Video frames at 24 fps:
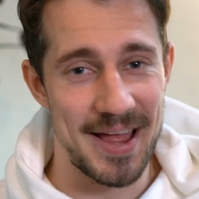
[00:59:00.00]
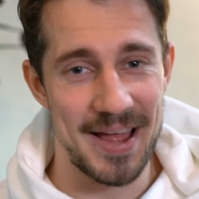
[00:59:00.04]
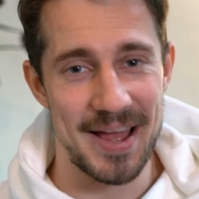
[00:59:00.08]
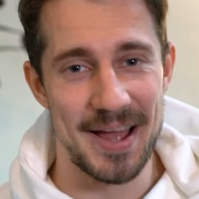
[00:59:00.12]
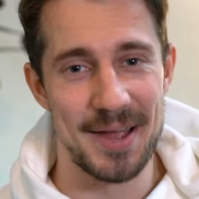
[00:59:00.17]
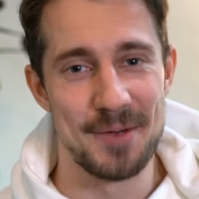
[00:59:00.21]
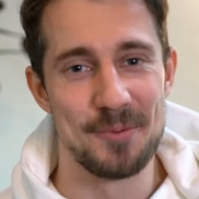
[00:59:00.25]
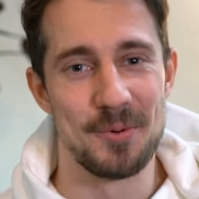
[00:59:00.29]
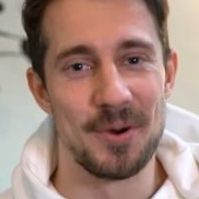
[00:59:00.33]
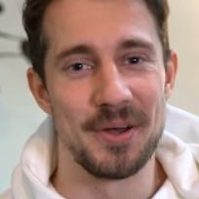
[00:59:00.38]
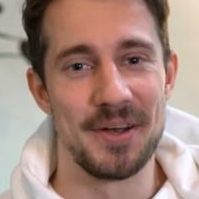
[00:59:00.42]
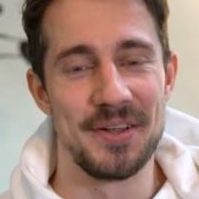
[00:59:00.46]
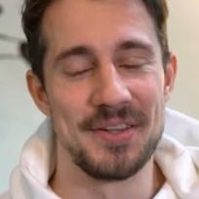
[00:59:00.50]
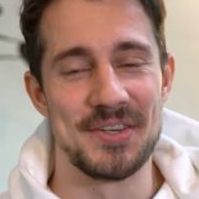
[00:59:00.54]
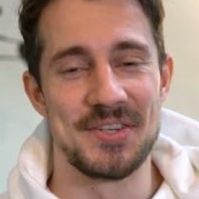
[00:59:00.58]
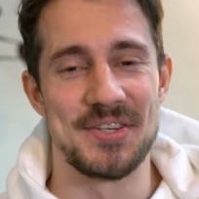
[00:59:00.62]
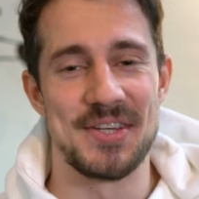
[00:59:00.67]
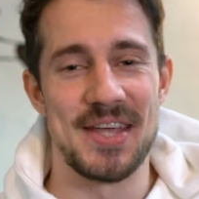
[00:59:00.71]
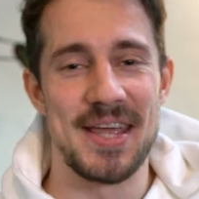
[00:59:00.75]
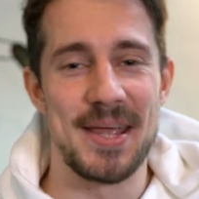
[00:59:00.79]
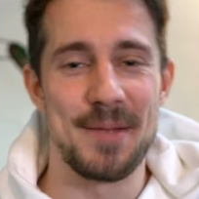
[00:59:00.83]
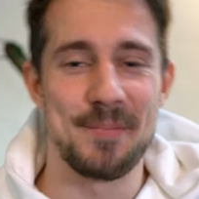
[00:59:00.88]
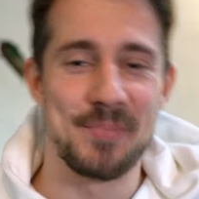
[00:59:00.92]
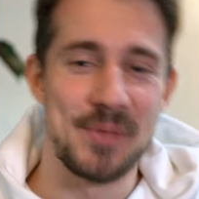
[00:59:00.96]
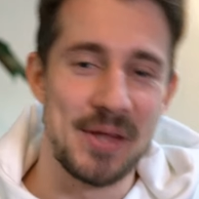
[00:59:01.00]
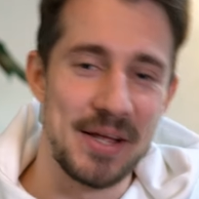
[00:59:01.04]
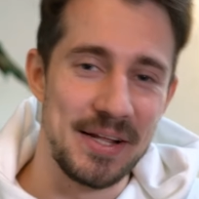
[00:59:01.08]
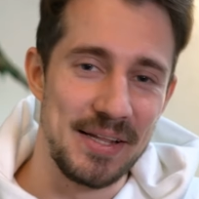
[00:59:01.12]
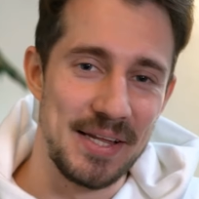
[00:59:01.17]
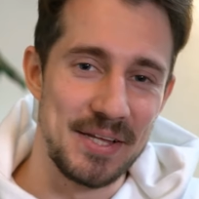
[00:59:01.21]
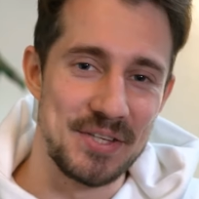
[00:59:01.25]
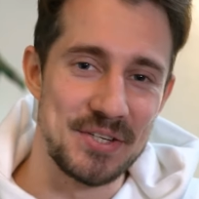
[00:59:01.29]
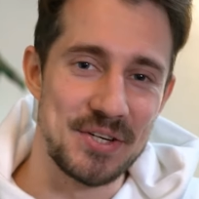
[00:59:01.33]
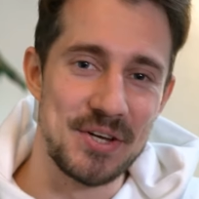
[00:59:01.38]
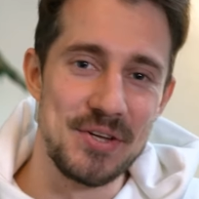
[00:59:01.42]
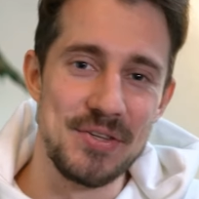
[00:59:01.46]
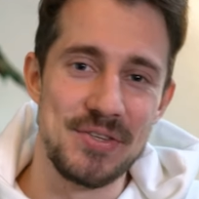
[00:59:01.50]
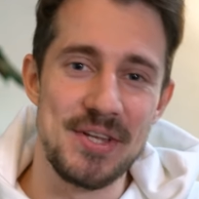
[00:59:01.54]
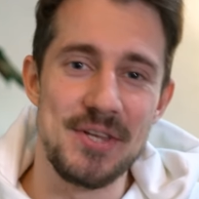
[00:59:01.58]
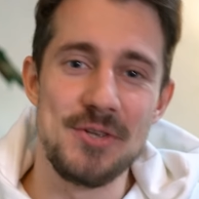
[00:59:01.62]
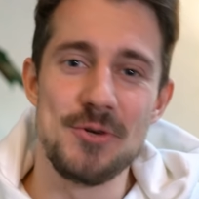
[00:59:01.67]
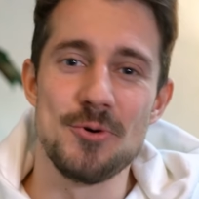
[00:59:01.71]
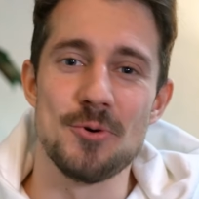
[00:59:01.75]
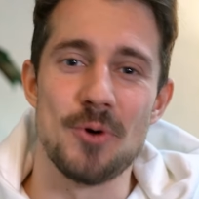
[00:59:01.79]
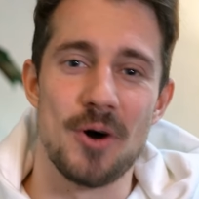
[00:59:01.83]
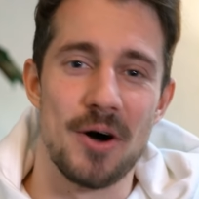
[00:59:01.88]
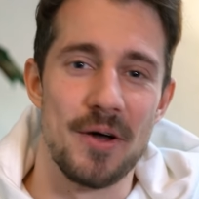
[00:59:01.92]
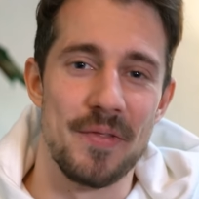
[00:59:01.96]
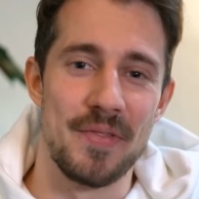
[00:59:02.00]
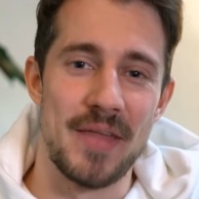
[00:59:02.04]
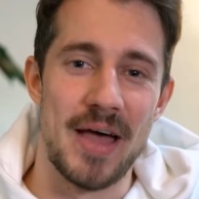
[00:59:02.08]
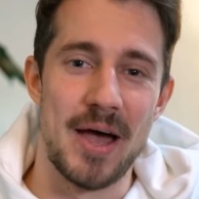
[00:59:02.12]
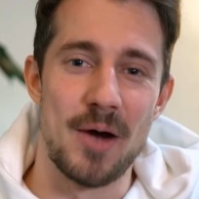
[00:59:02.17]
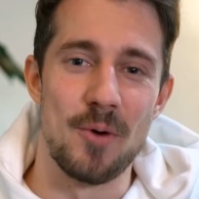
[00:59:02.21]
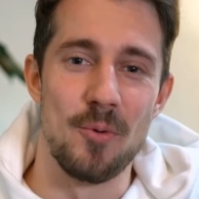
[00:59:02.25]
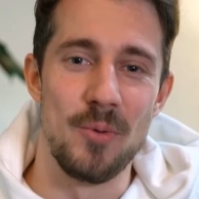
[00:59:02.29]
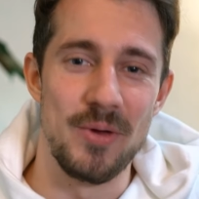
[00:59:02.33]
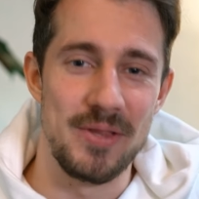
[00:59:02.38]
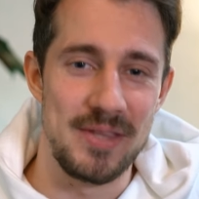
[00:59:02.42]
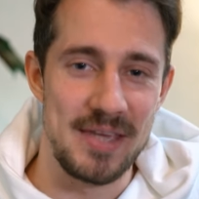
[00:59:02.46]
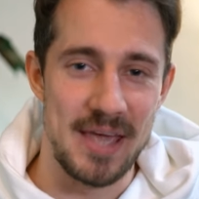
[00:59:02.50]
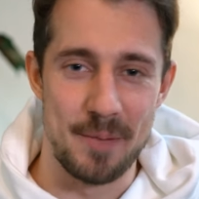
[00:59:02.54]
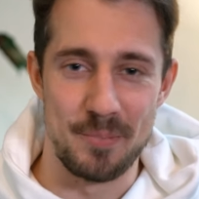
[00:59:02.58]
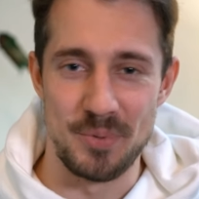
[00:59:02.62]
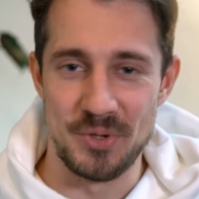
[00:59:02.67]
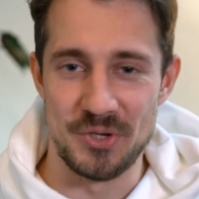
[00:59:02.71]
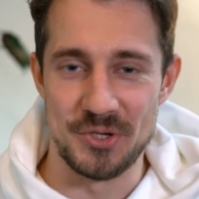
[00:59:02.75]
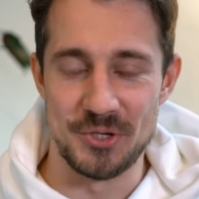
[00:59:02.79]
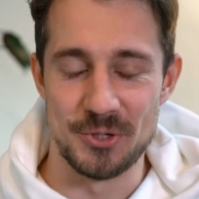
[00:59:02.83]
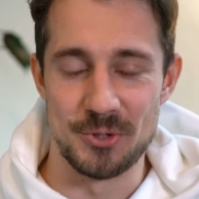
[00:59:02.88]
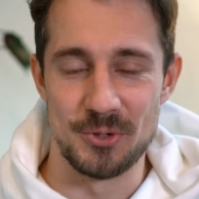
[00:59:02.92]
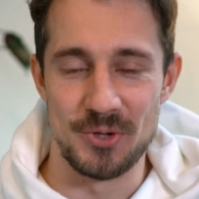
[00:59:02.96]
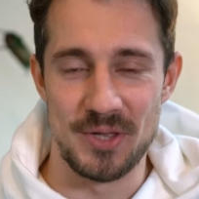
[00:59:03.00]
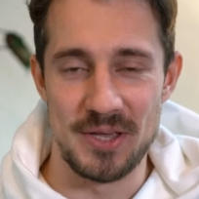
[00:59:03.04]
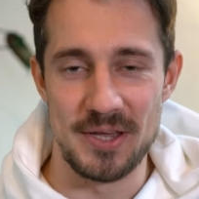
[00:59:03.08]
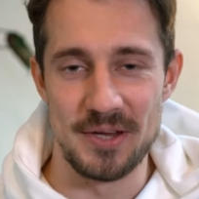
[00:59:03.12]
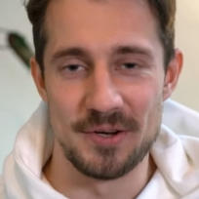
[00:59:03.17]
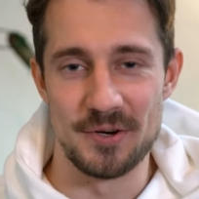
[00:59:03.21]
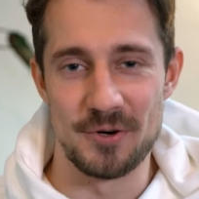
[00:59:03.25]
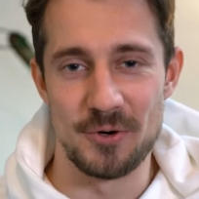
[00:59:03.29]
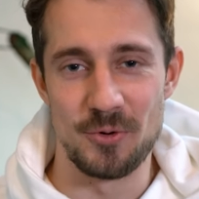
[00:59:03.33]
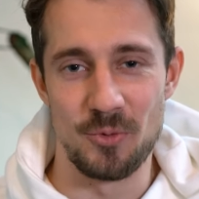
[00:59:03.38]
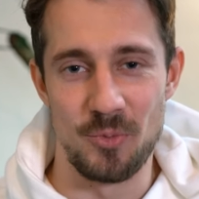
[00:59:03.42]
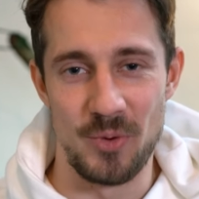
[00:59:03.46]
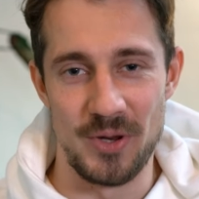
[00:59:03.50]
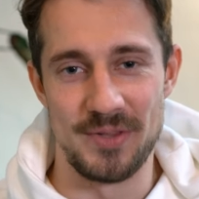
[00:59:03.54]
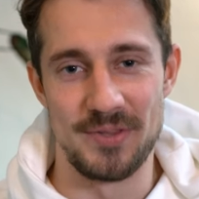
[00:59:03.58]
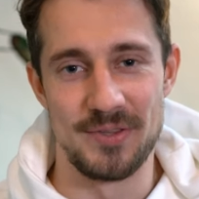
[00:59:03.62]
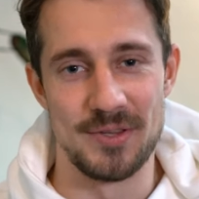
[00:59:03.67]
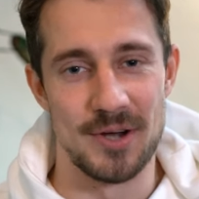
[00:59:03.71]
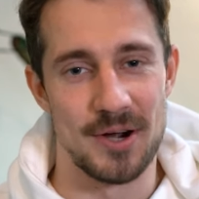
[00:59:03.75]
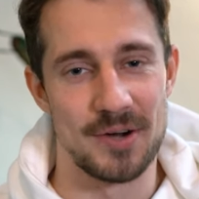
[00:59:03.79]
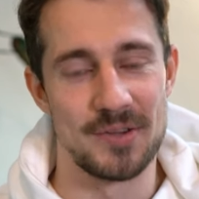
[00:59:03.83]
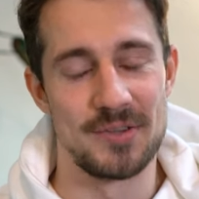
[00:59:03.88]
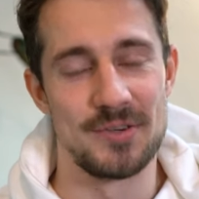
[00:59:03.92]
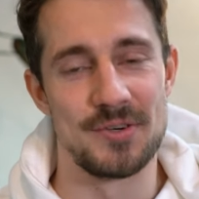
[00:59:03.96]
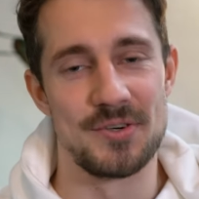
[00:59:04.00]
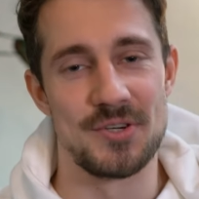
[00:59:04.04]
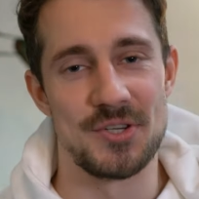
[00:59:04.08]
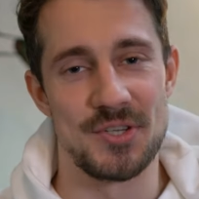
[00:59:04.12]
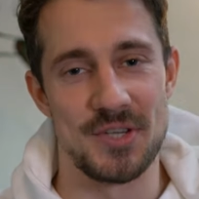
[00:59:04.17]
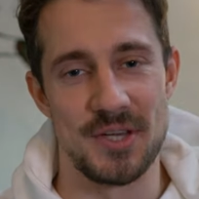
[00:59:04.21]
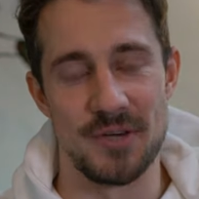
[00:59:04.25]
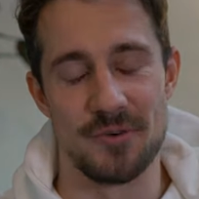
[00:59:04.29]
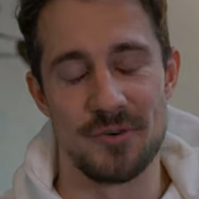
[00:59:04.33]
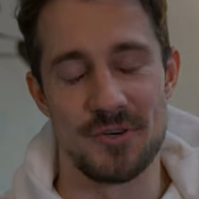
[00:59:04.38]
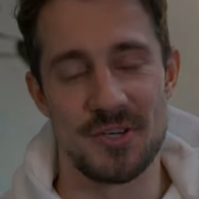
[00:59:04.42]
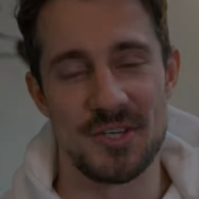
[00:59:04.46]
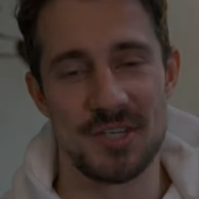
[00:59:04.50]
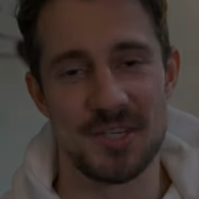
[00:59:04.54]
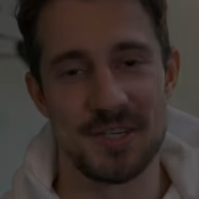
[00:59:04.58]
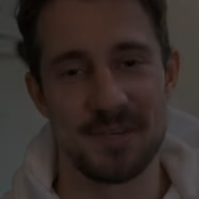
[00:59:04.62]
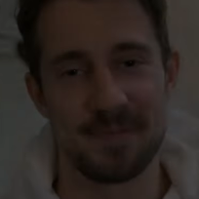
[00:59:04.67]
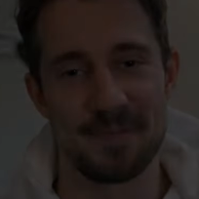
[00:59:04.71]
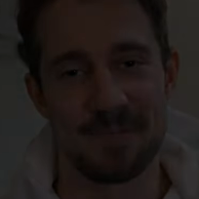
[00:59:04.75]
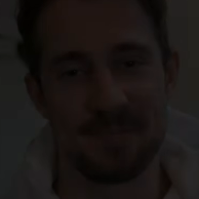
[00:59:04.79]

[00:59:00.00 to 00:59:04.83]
I wanted to say. Let's continue on now with the episode here with Dr. Sears.